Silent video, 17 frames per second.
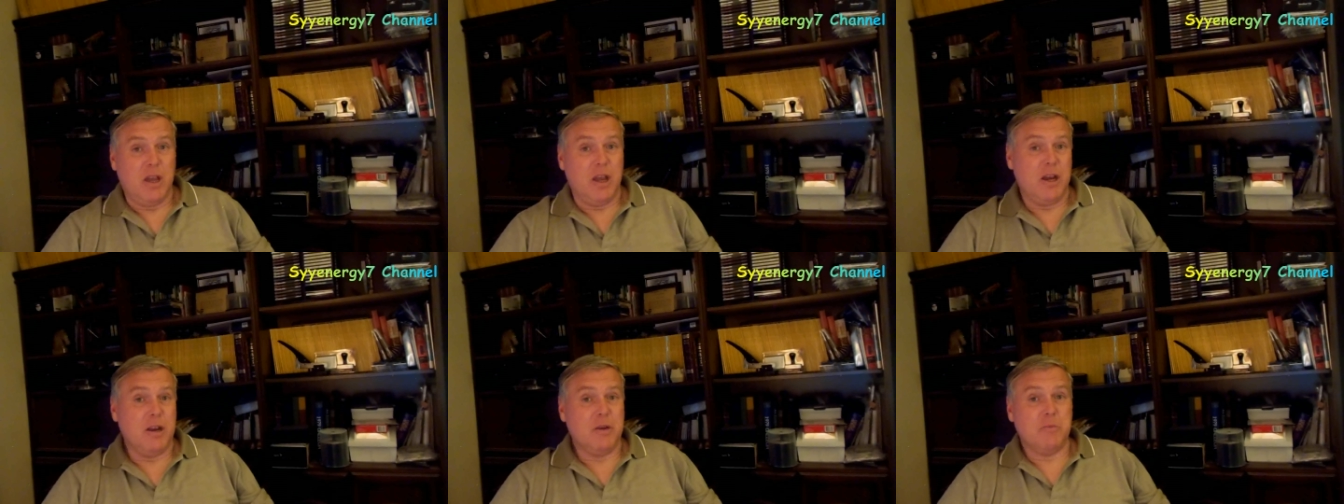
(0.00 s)

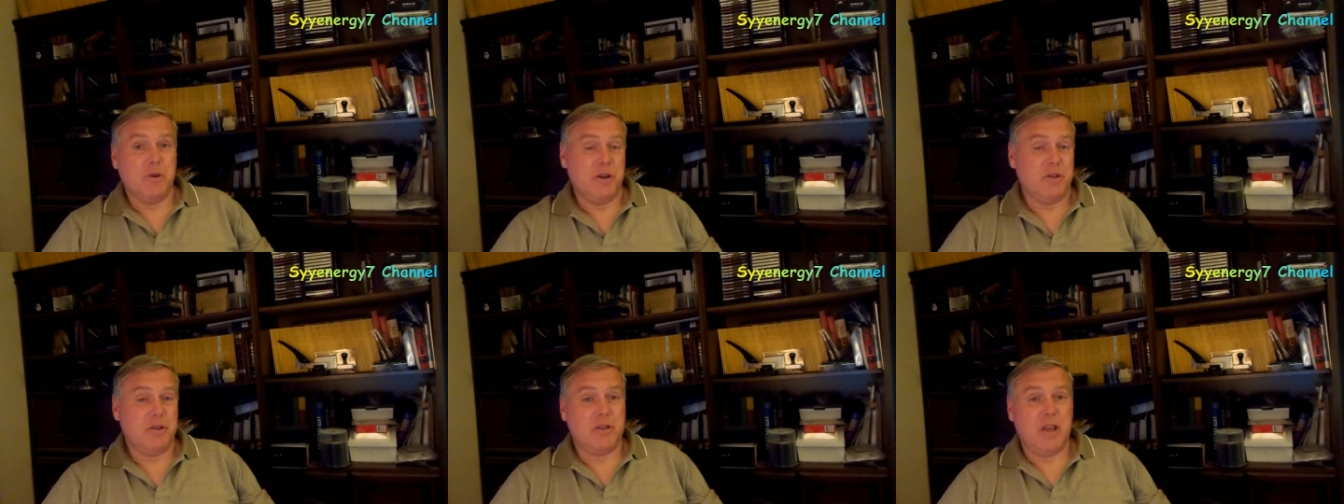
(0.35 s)
And then
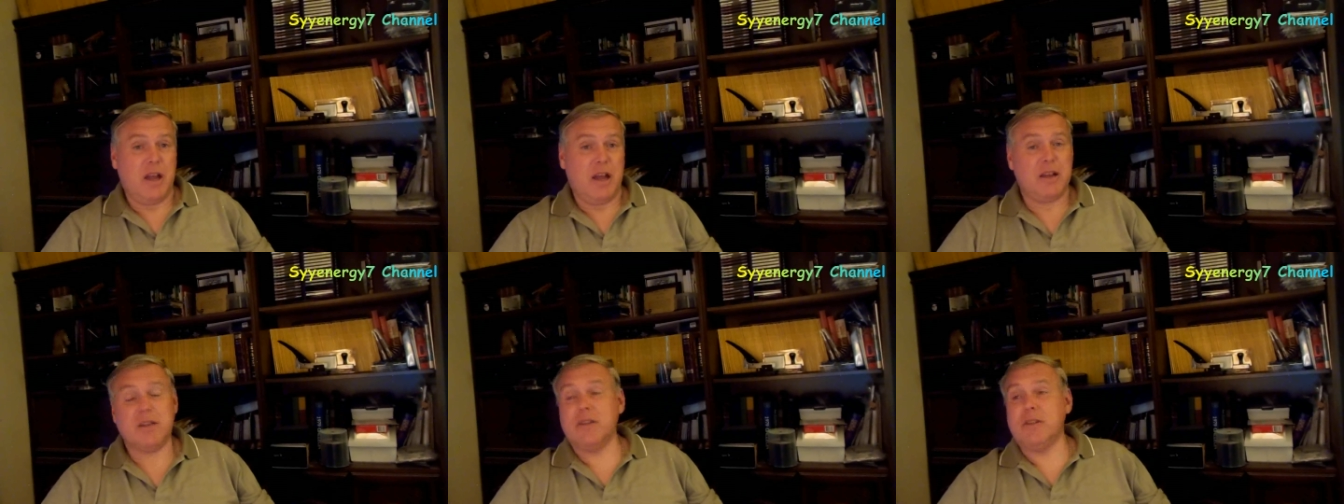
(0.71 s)
when
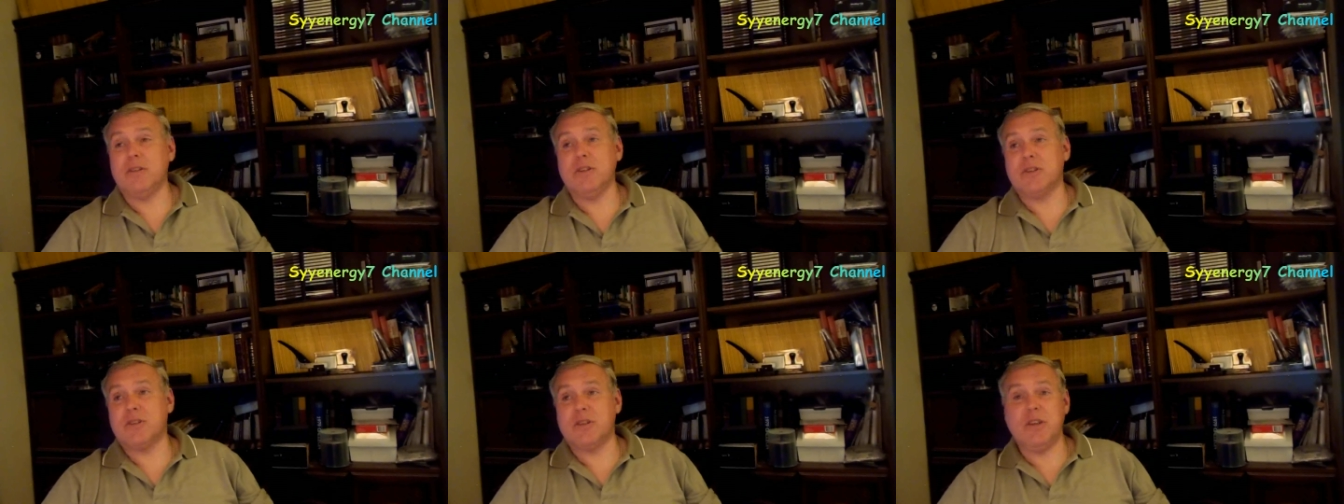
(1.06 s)
that
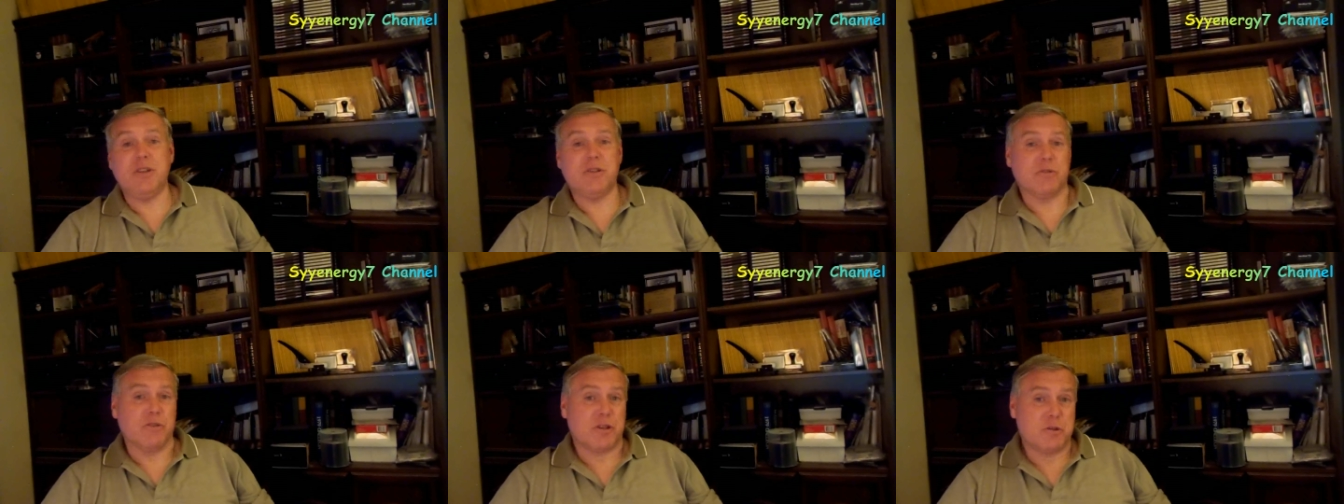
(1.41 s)
the
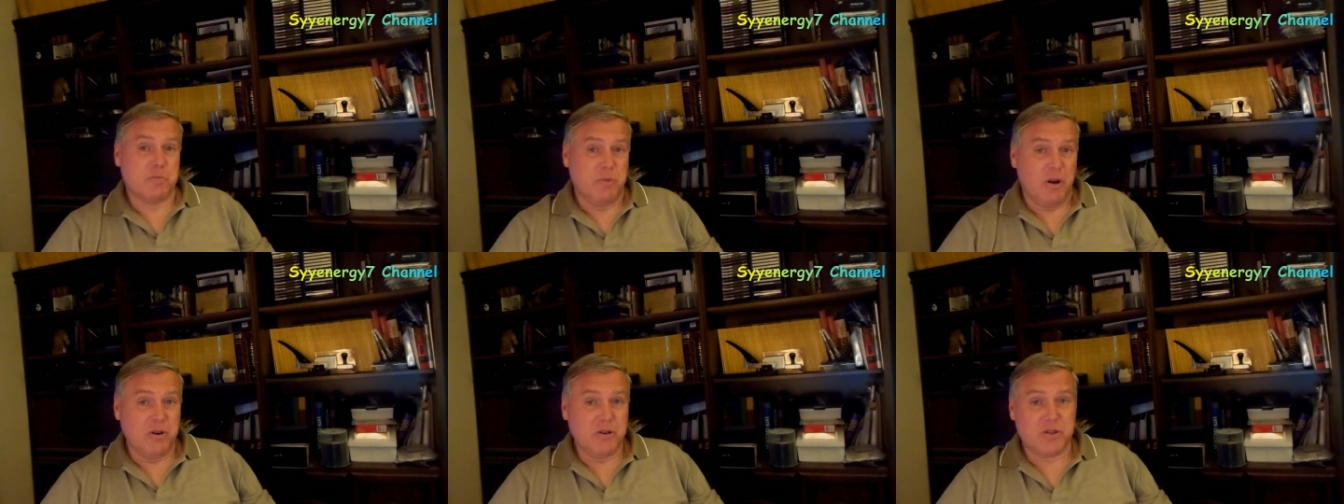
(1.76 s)
seeds are
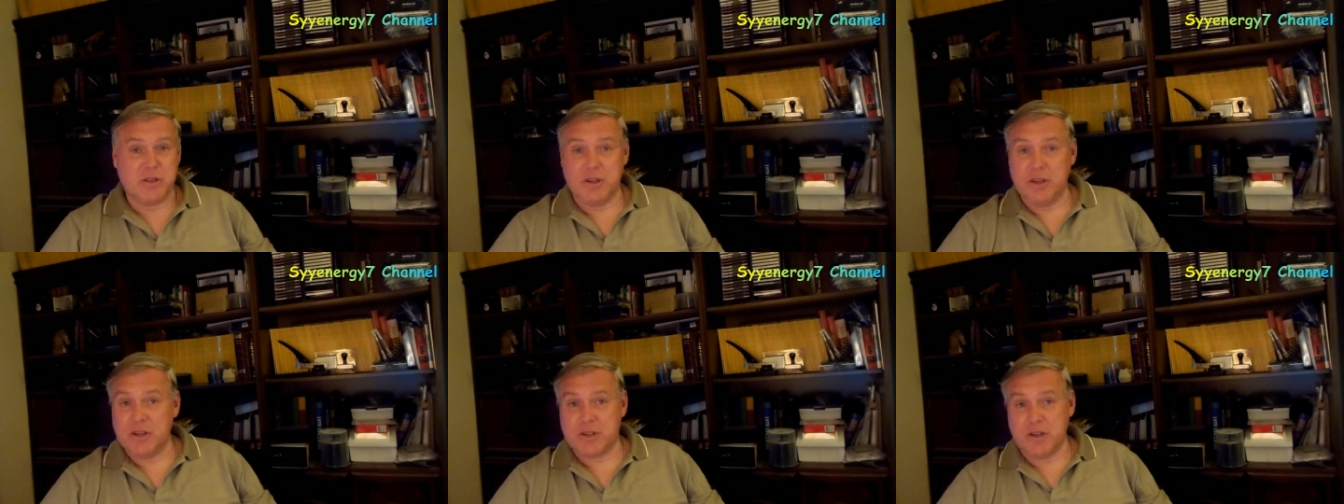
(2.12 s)
exposed
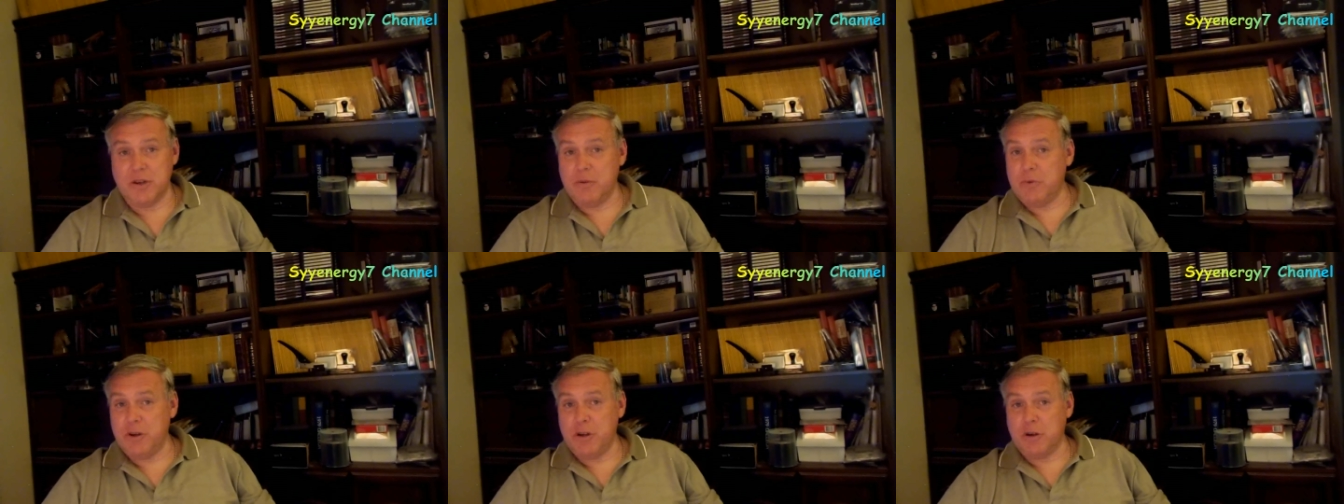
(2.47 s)
to this,
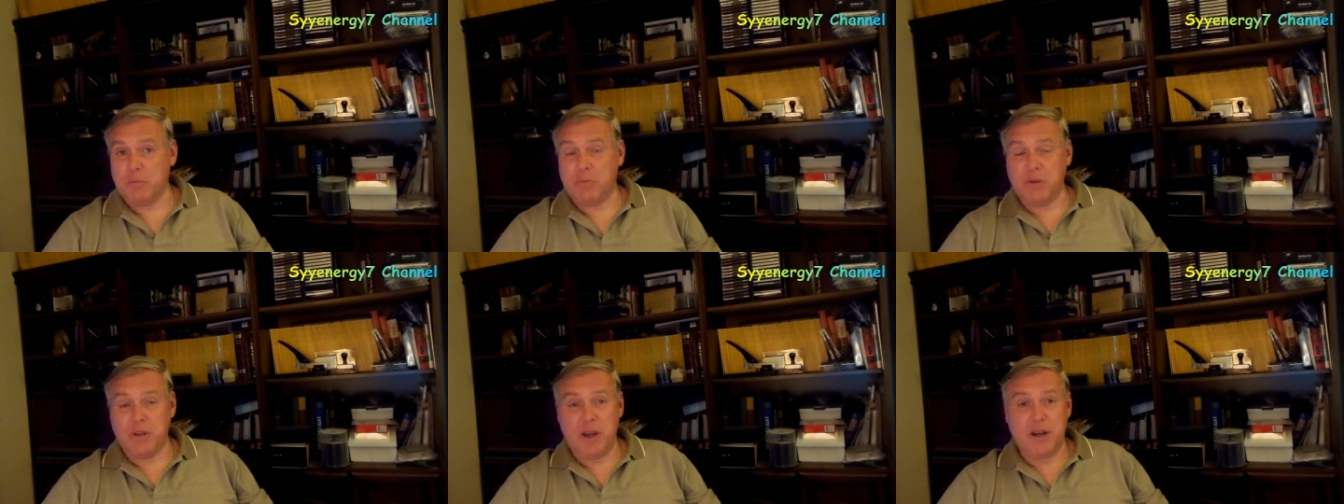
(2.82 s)
and then when they're
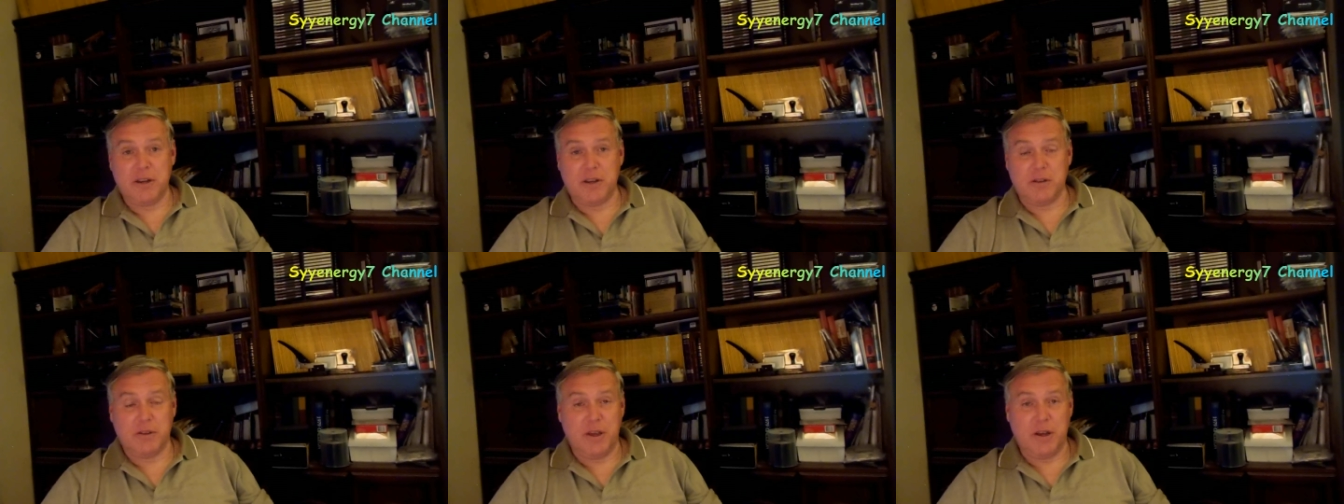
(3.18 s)

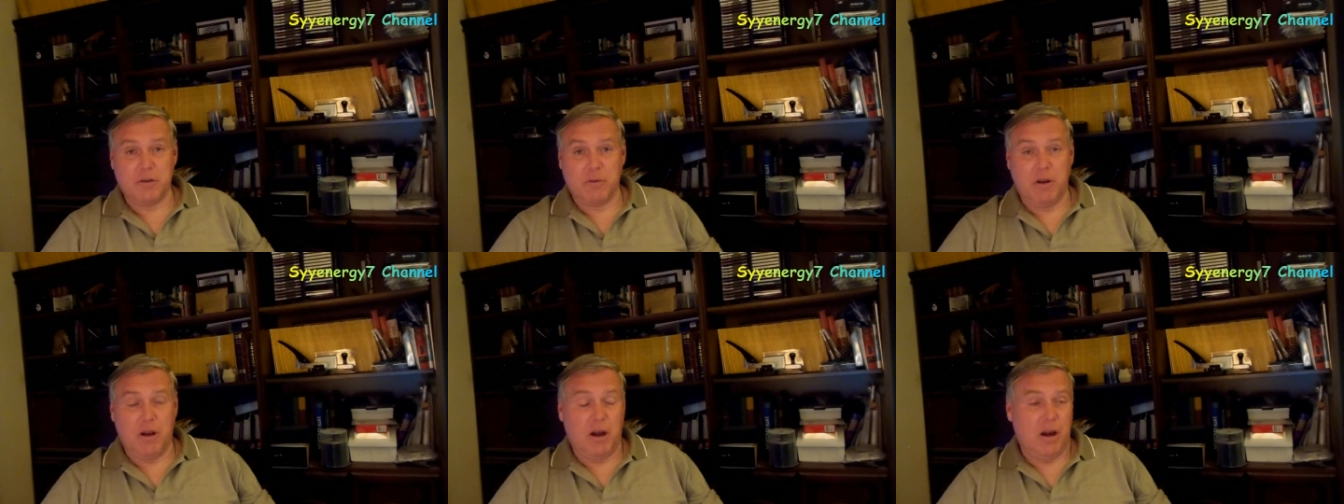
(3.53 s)
planted
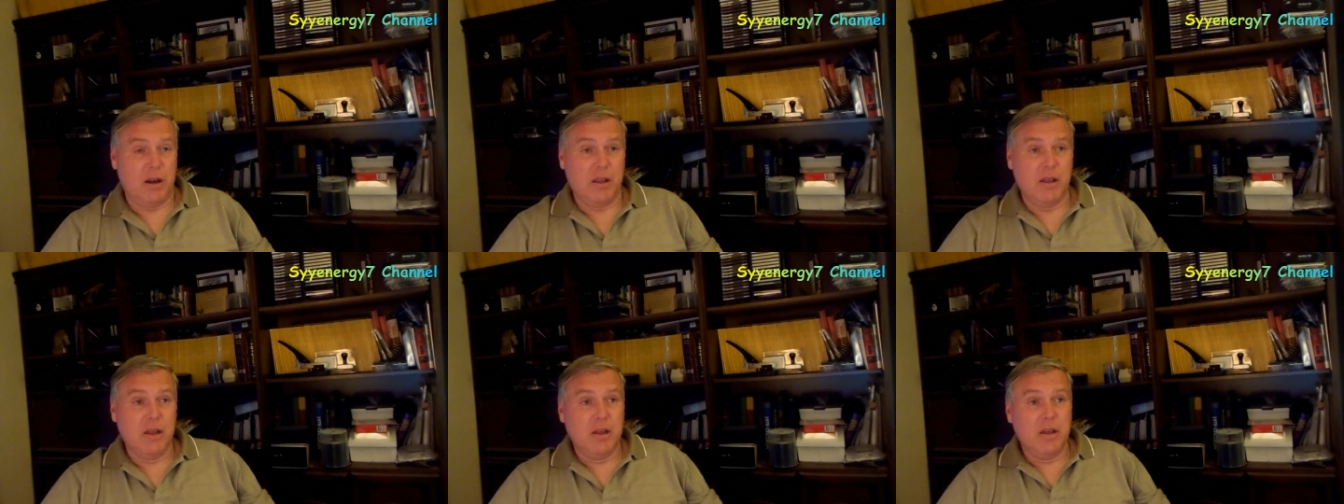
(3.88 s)
later
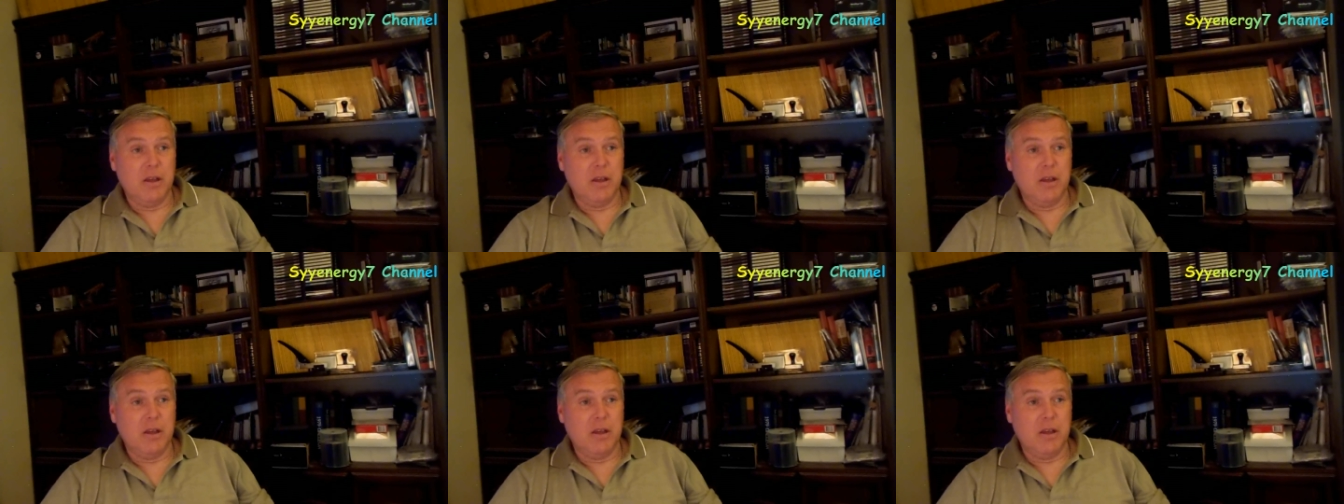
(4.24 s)
on,